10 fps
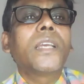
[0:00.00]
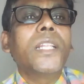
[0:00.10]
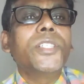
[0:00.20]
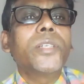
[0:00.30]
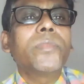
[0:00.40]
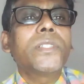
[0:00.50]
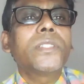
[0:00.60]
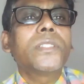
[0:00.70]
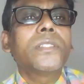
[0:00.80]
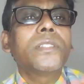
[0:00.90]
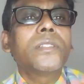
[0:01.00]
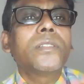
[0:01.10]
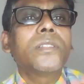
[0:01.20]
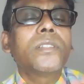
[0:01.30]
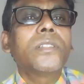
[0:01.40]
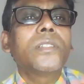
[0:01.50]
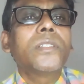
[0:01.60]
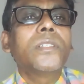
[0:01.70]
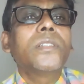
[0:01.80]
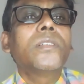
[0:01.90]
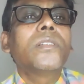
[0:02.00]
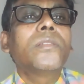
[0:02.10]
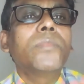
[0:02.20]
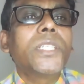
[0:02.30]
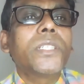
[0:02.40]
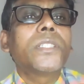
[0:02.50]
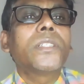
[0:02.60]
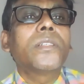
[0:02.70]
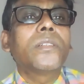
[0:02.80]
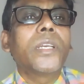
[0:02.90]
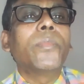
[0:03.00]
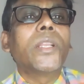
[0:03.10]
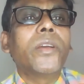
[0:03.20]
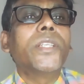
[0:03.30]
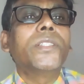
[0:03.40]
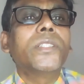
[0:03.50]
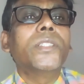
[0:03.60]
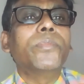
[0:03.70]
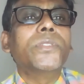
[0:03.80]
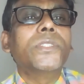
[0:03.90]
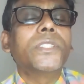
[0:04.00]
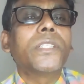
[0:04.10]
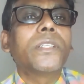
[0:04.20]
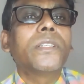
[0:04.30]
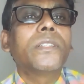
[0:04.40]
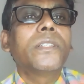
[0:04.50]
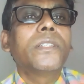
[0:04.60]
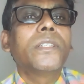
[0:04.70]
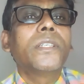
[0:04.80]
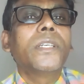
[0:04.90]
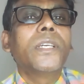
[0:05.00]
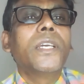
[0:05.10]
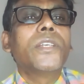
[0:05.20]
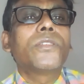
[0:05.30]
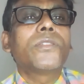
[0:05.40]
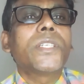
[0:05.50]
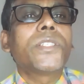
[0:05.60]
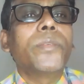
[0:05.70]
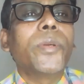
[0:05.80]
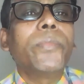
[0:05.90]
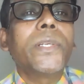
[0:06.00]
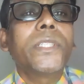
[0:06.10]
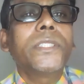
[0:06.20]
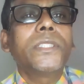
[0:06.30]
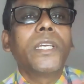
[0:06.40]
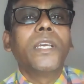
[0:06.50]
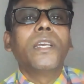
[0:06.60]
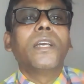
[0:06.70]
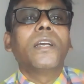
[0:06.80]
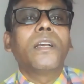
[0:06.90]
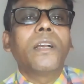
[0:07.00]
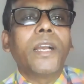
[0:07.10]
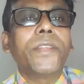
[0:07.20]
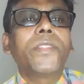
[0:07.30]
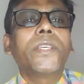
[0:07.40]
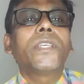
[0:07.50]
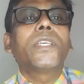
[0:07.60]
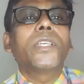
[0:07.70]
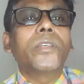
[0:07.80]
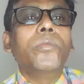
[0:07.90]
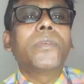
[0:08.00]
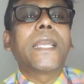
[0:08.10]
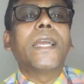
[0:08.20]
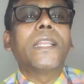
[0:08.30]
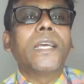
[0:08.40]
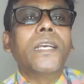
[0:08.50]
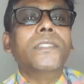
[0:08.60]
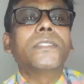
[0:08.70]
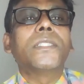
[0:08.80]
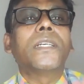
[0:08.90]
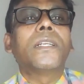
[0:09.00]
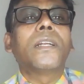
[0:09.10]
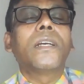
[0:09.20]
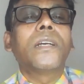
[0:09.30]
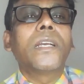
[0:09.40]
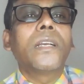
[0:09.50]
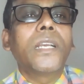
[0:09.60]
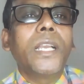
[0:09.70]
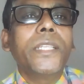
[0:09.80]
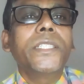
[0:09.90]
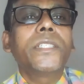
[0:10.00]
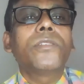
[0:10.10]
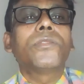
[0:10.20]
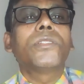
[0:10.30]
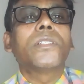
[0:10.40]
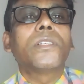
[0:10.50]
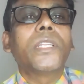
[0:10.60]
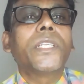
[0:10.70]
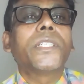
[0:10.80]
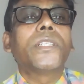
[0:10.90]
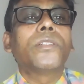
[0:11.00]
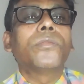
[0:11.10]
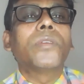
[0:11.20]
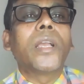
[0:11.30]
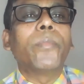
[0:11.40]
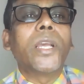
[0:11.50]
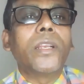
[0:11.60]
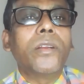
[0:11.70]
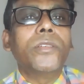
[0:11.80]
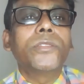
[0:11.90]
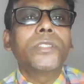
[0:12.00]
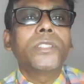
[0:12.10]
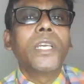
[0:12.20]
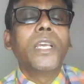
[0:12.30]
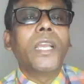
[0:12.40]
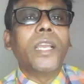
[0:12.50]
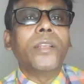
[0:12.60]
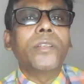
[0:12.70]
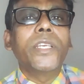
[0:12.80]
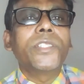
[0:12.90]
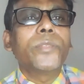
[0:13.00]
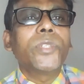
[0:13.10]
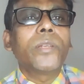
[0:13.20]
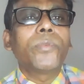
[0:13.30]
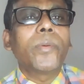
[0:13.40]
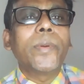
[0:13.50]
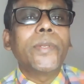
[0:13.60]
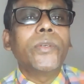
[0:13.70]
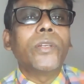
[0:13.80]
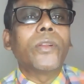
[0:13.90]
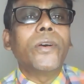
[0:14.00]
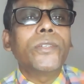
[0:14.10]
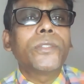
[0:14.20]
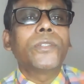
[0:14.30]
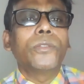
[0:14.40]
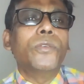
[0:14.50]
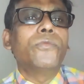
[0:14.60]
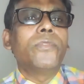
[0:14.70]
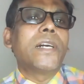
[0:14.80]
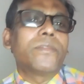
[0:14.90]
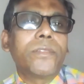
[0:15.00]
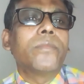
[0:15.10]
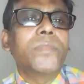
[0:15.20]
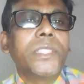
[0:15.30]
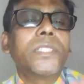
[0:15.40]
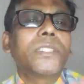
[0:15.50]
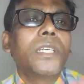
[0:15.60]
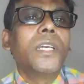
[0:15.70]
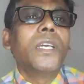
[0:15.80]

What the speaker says: Alzheimer's, beta amyloid deposition. So just remember this. I think you can answer any question related to amyloidosis, and examiner probably will not go far from this